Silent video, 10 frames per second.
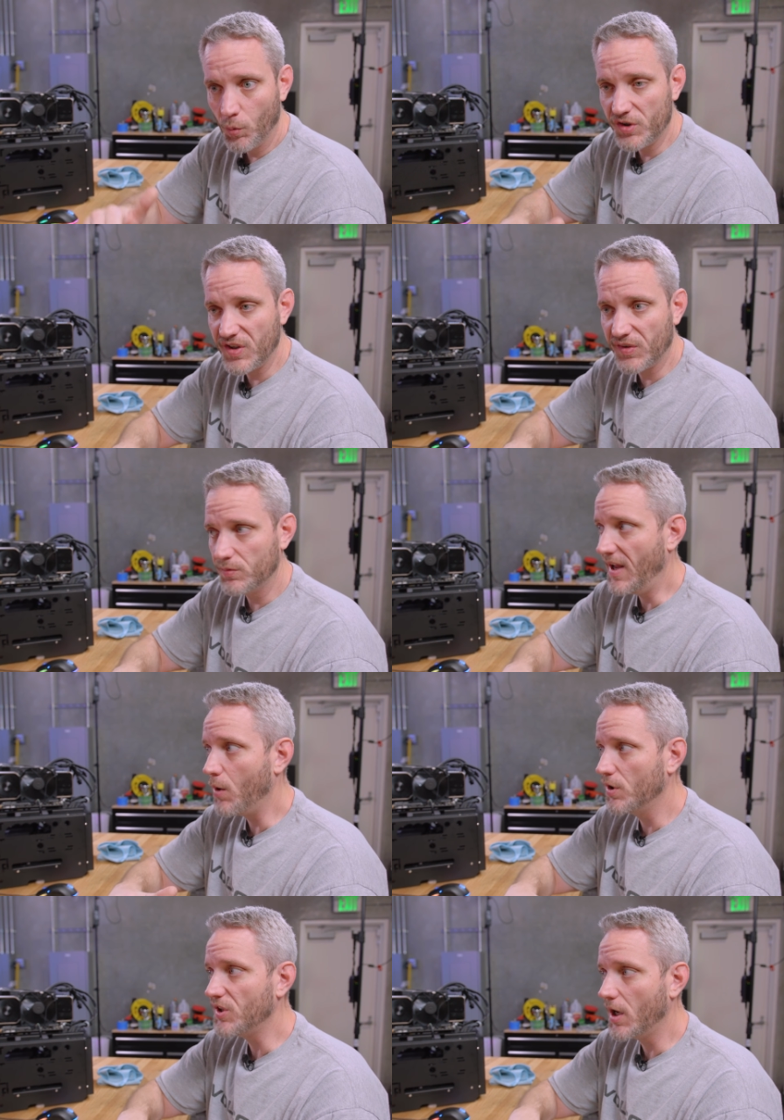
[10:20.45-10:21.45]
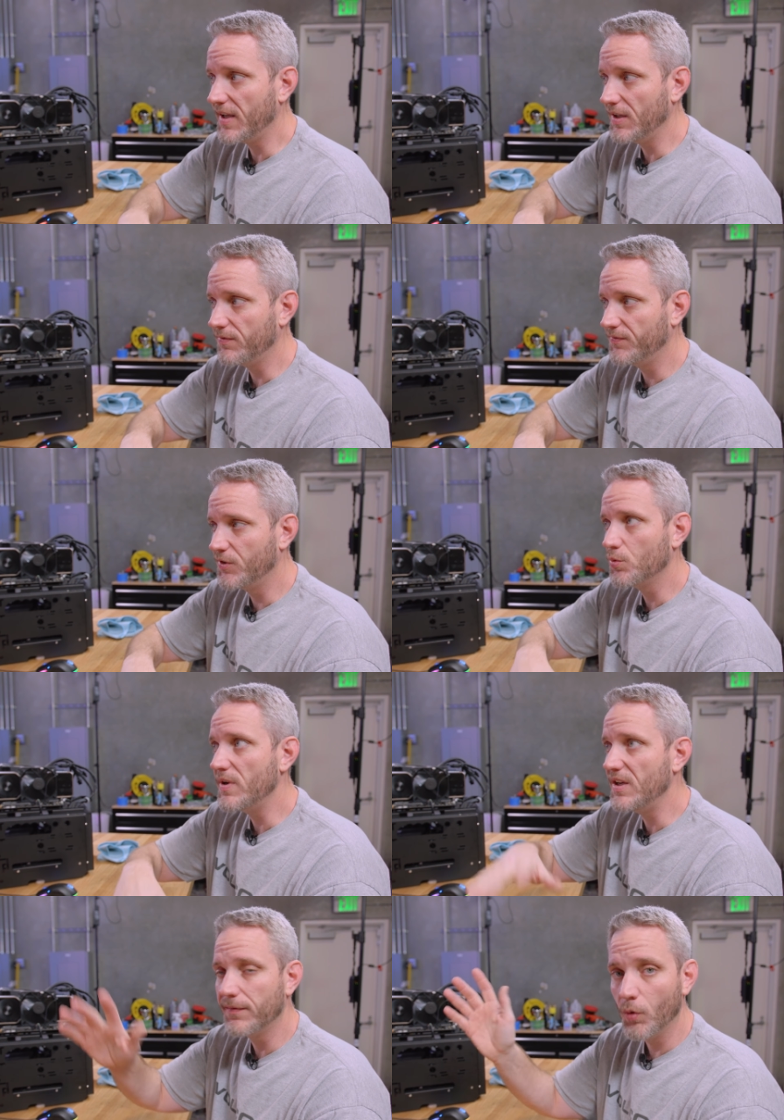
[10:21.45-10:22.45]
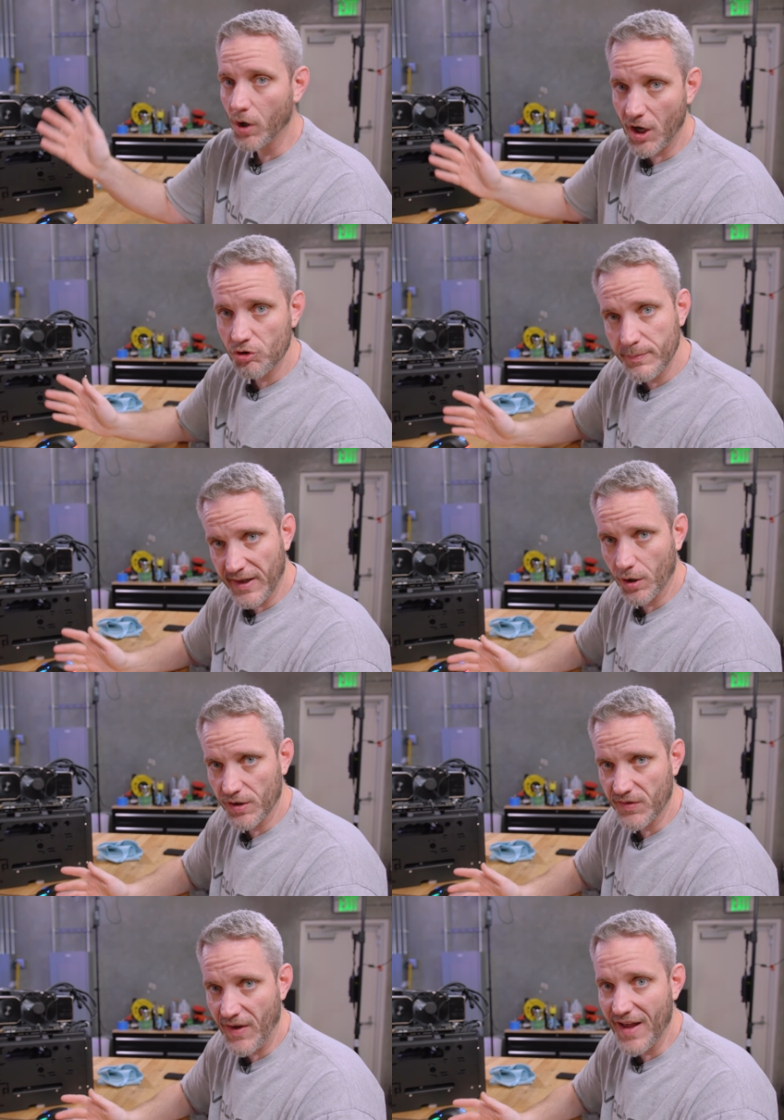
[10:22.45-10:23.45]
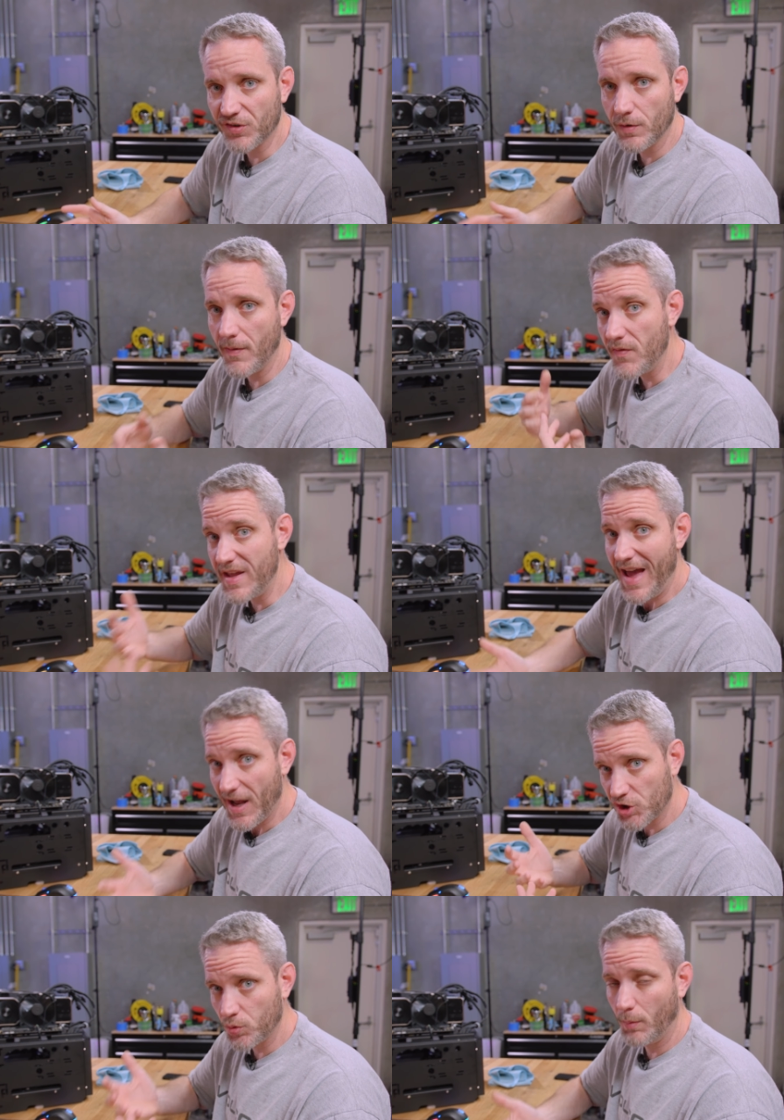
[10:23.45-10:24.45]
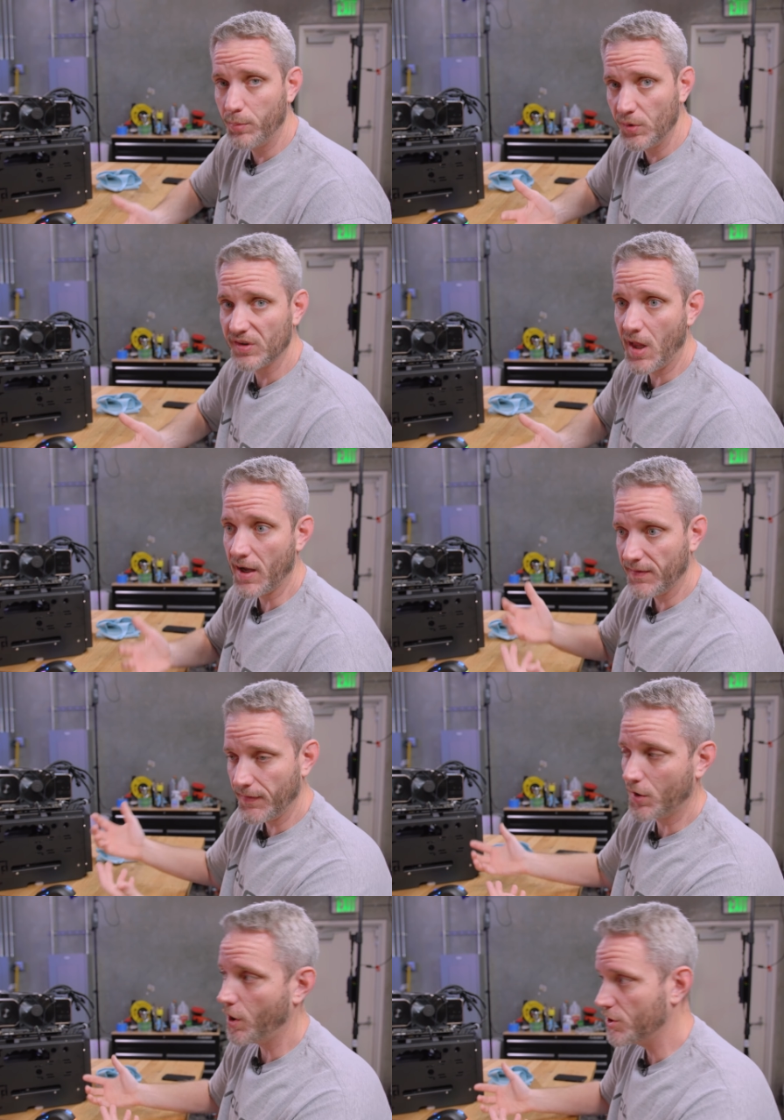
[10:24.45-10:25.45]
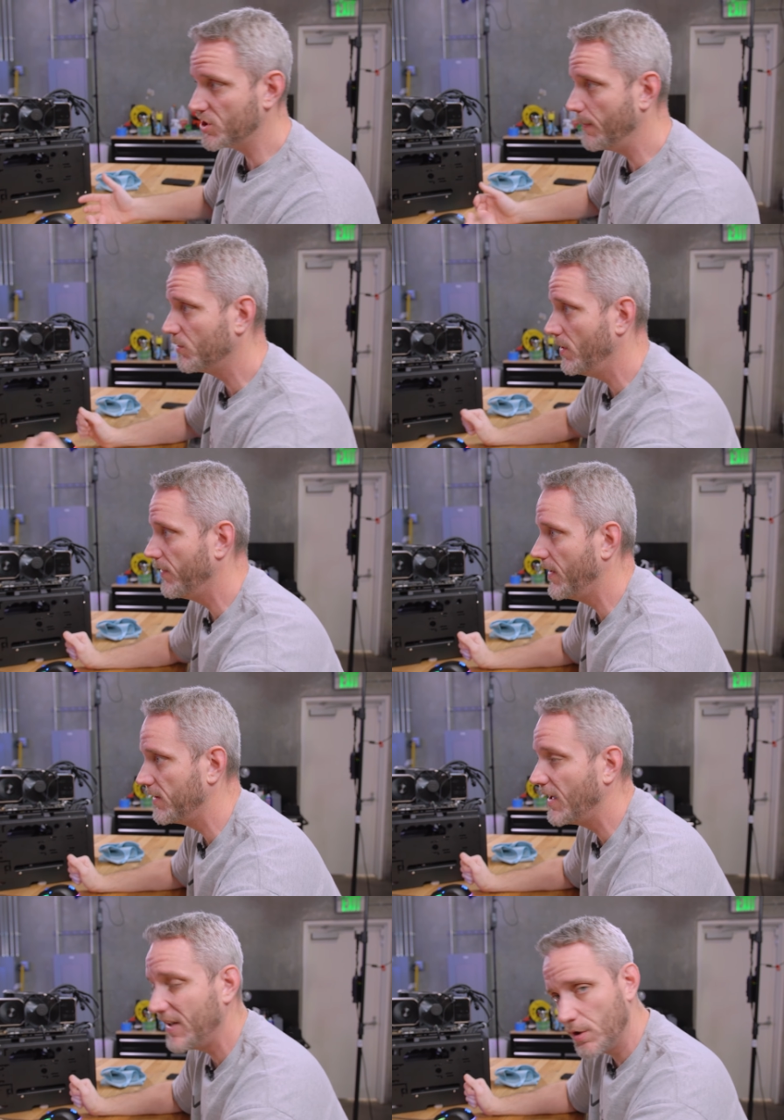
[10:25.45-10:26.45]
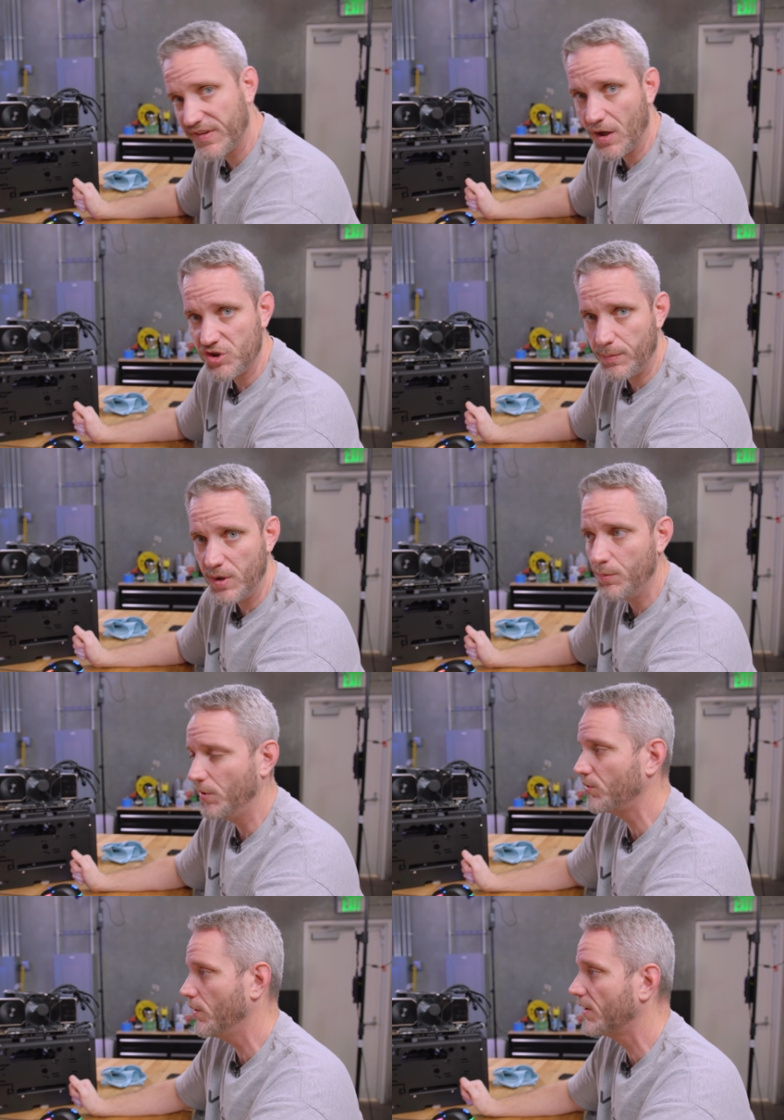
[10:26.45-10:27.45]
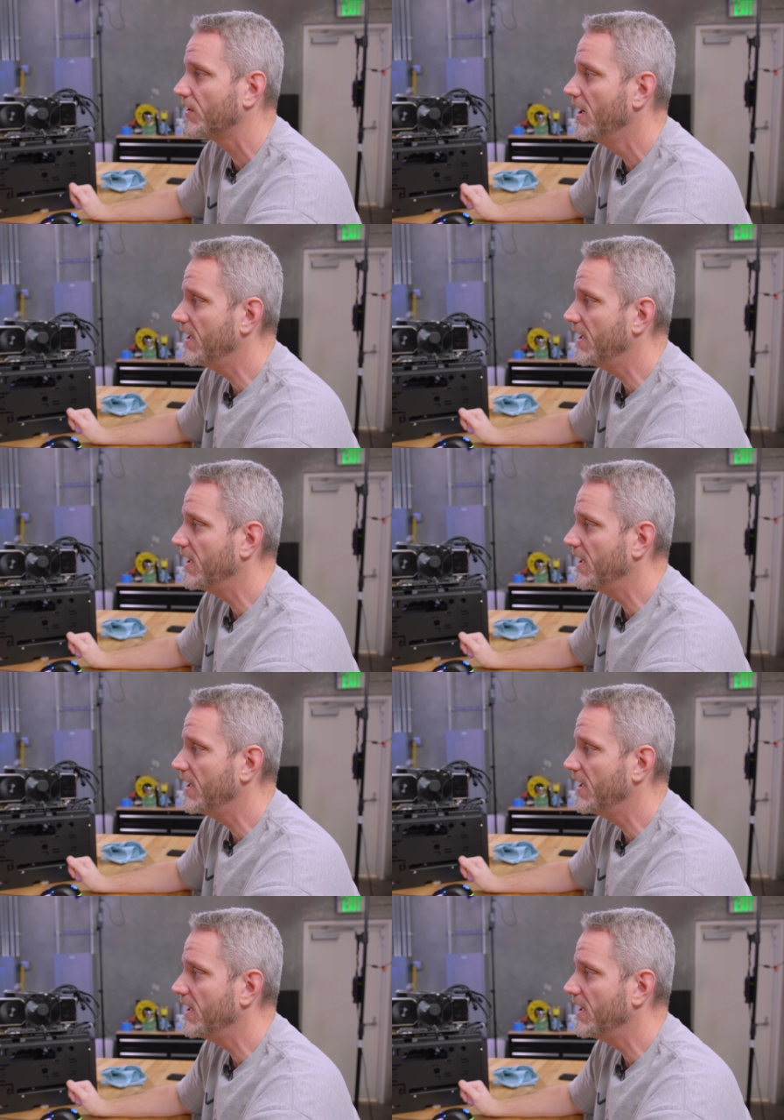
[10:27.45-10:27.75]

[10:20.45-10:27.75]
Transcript: which is now we're talking three to 400 megahertz faster than the actual boost clock that the card ships with. Uh, you gotta understand how GPU boost works.